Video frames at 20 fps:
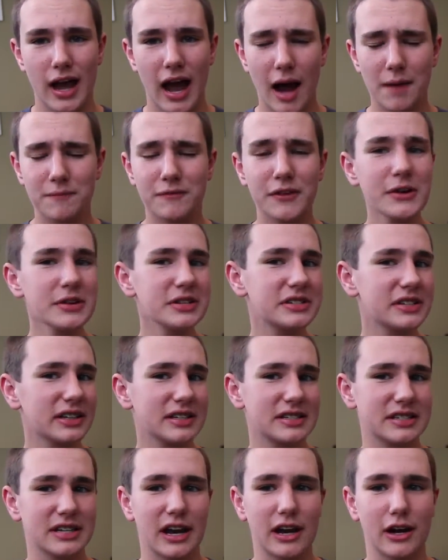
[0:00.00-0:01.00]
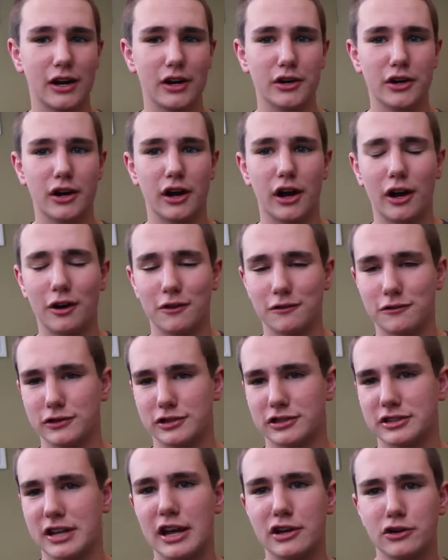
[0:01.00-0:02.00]
I'm very sick and tired of
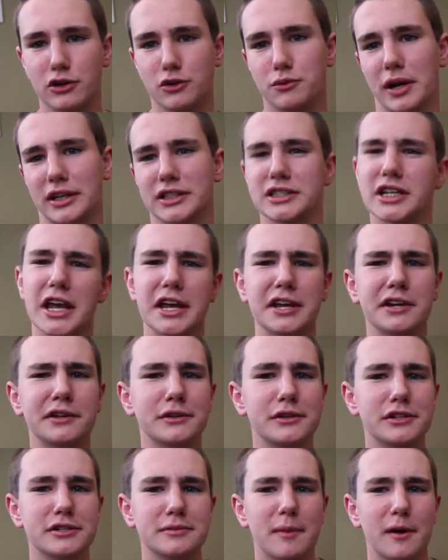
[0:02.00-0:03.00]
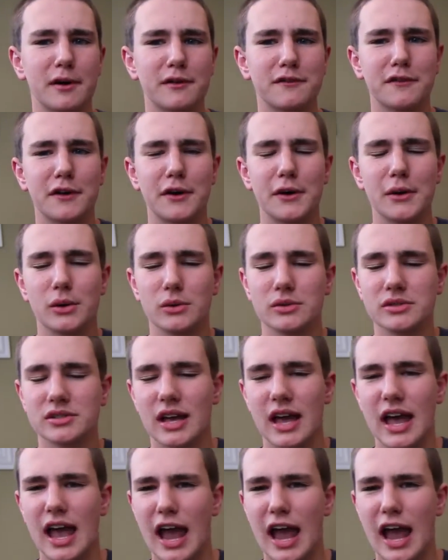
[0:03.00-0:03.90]
standard rectangular smartphones